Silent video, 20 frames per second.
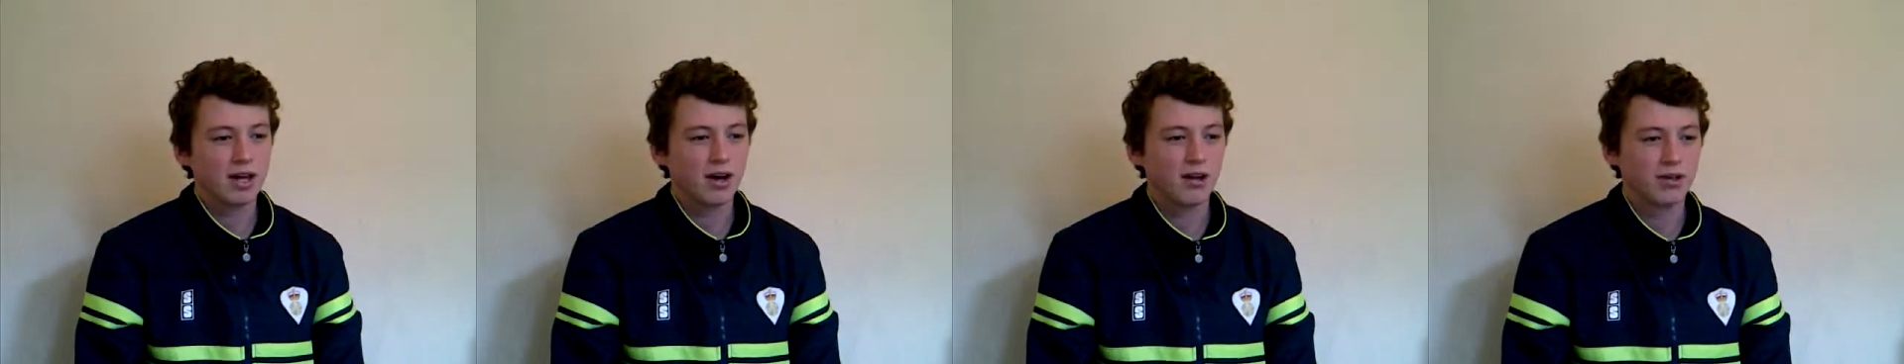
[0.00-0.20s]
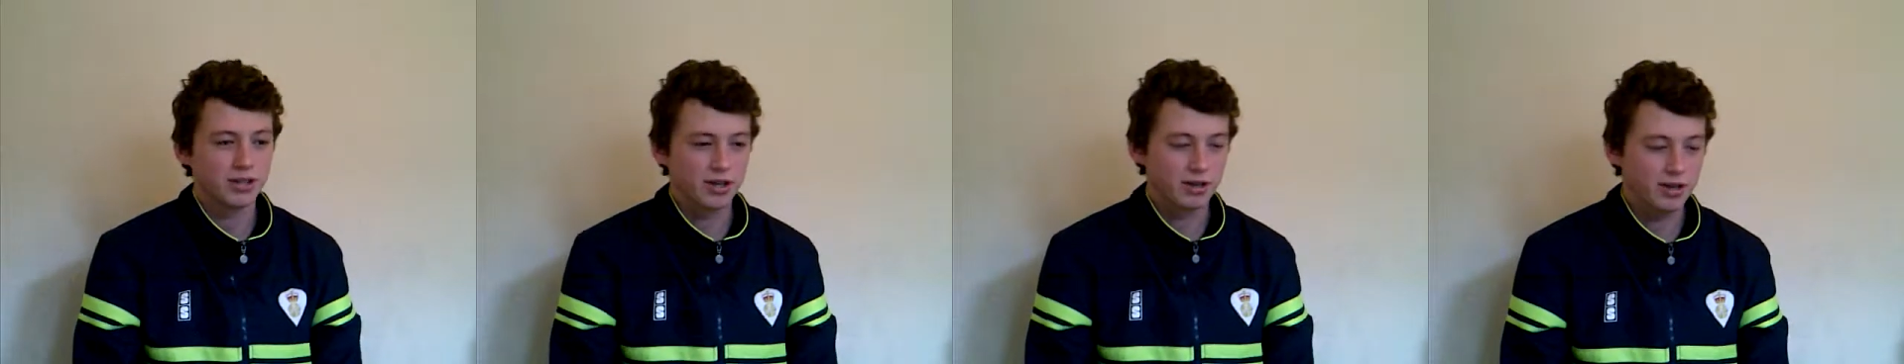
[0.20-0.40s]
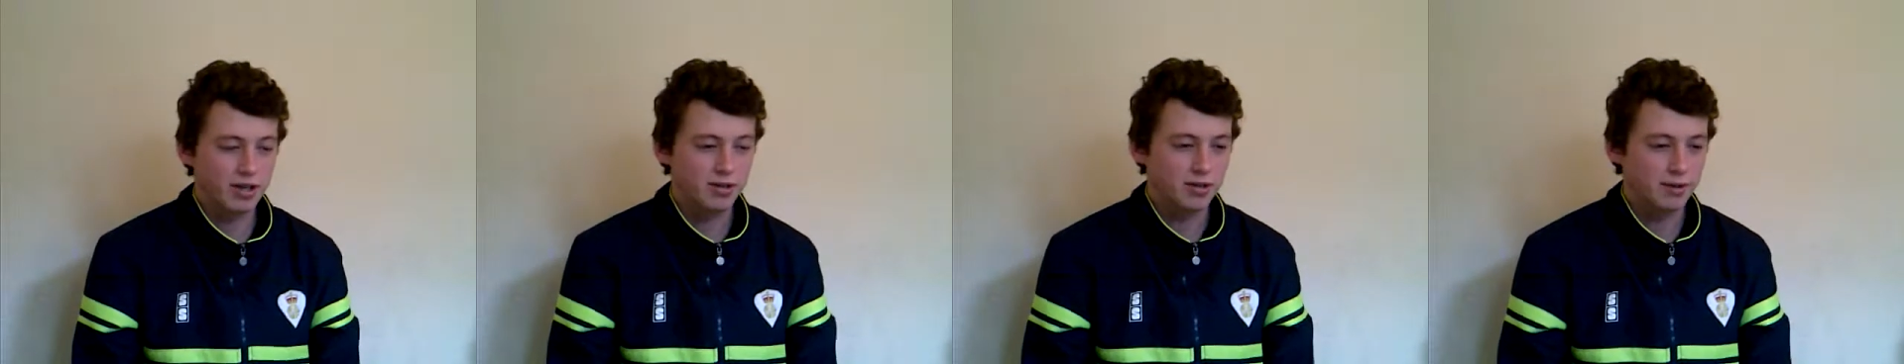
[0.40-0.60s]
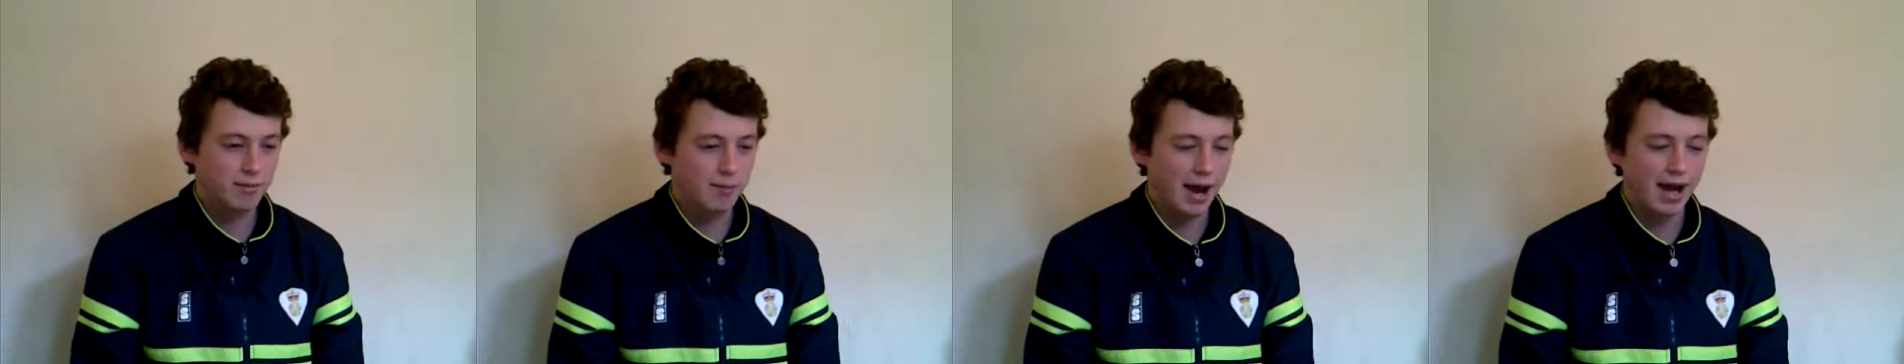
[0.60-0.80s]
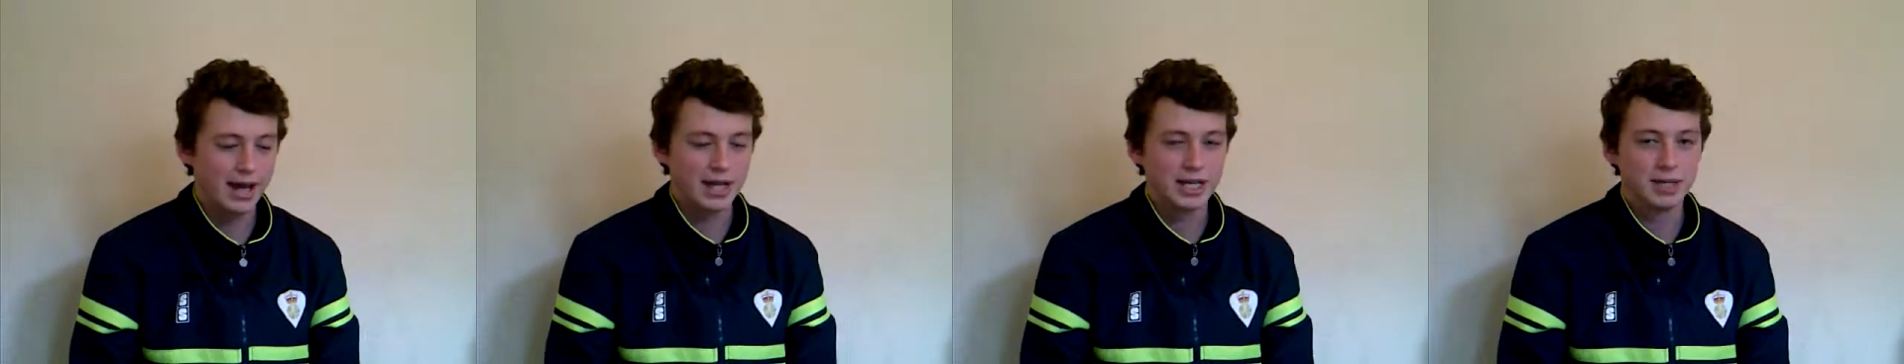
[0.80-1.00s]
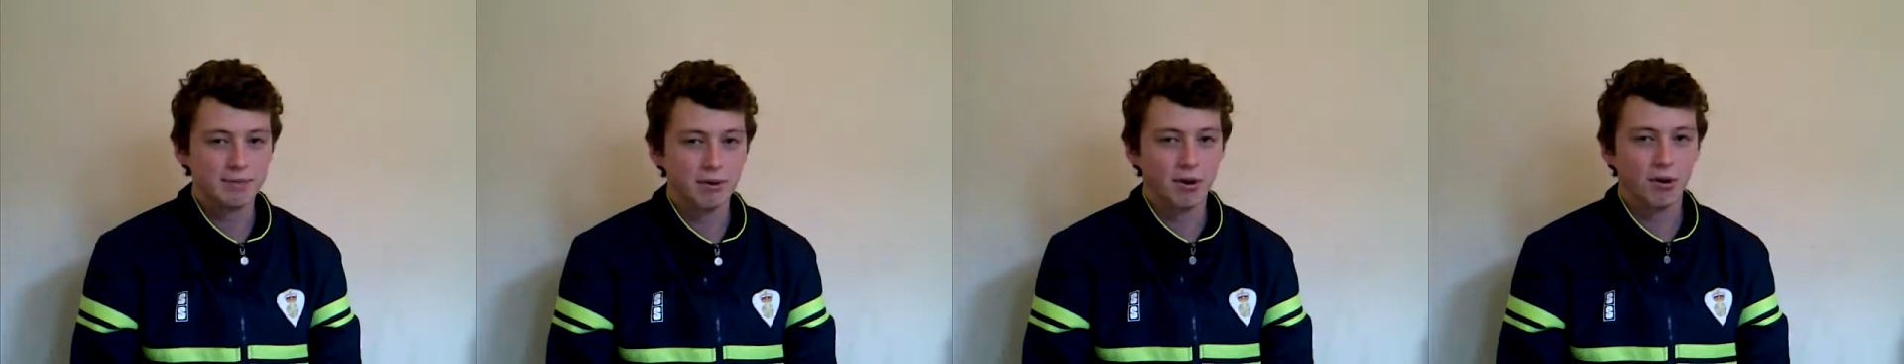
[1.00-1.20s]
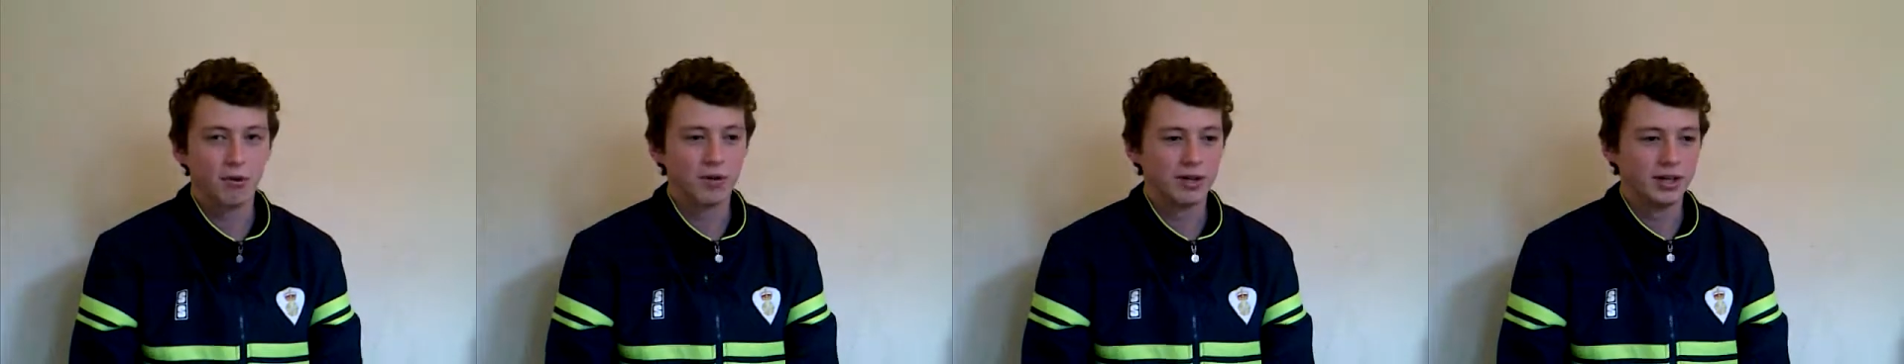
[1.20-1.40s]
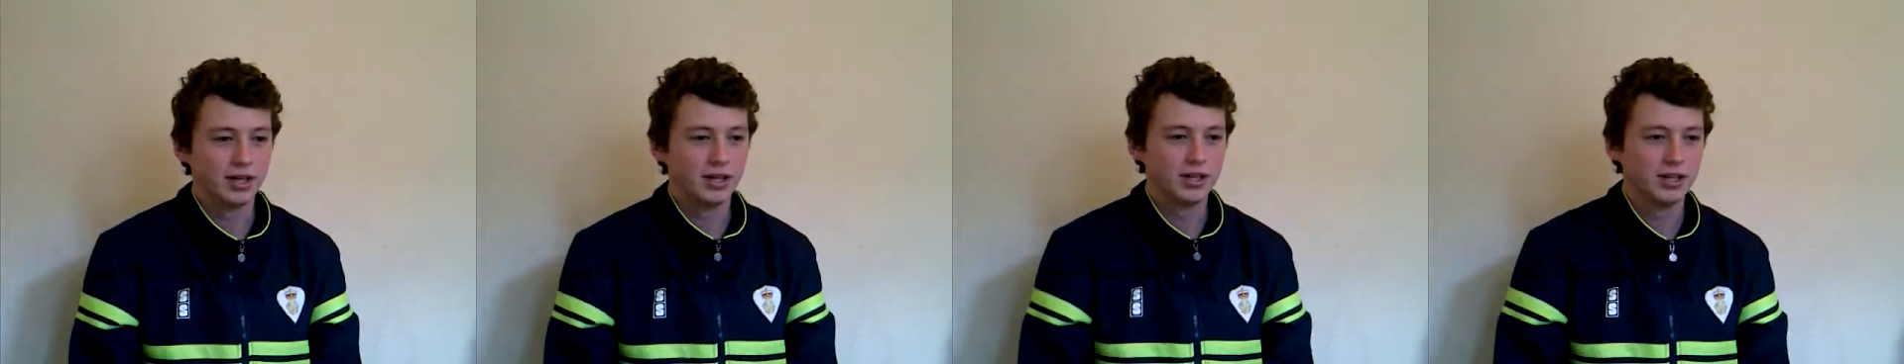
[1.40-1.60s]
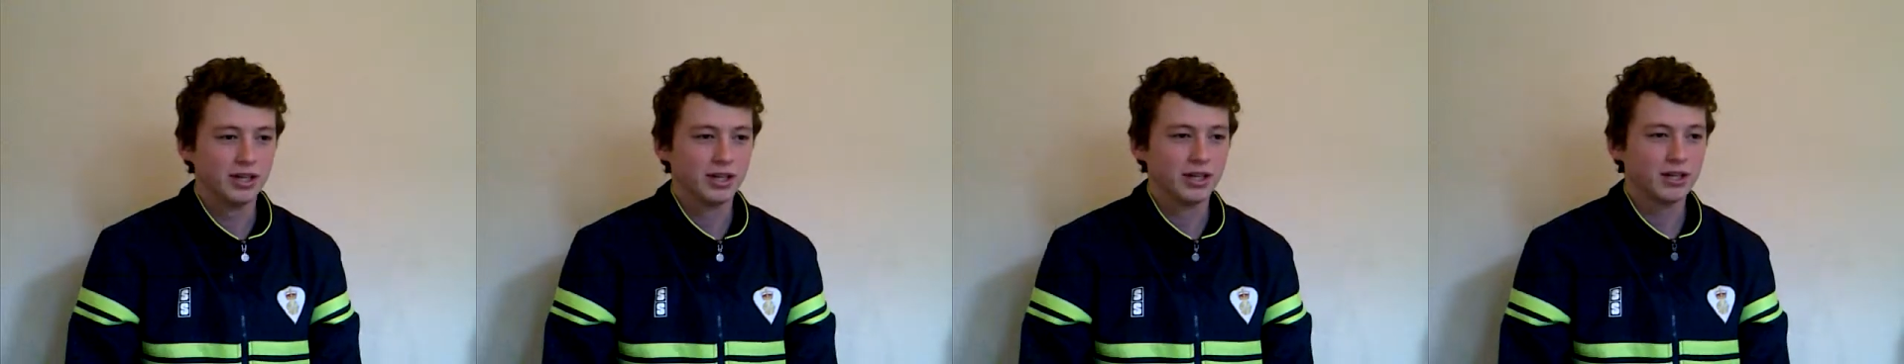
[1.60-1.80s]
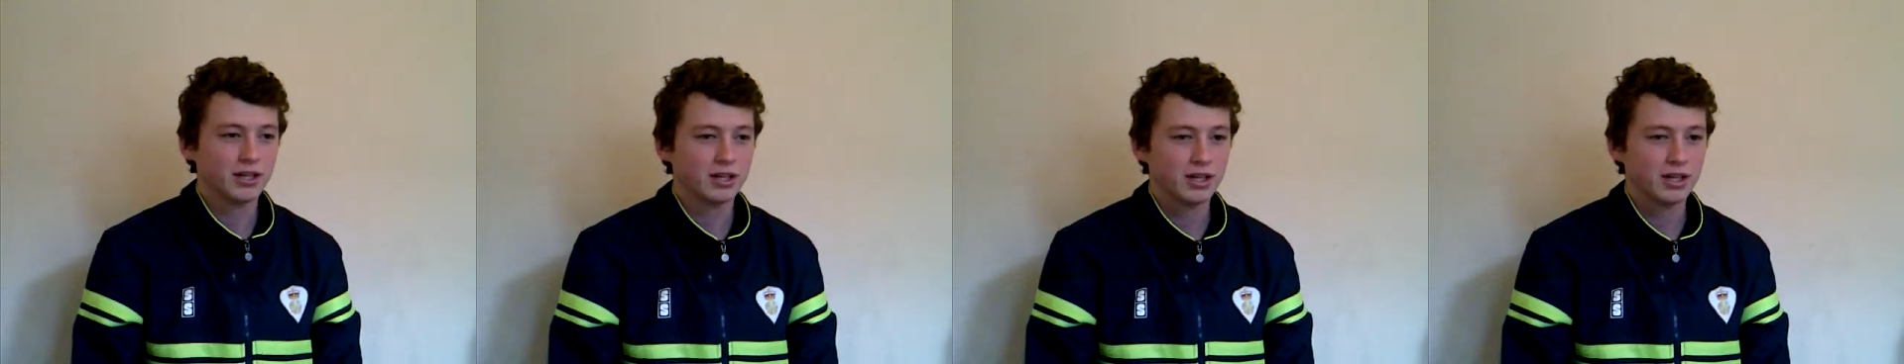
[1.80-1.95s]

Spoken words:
on your batting, your bowling, and your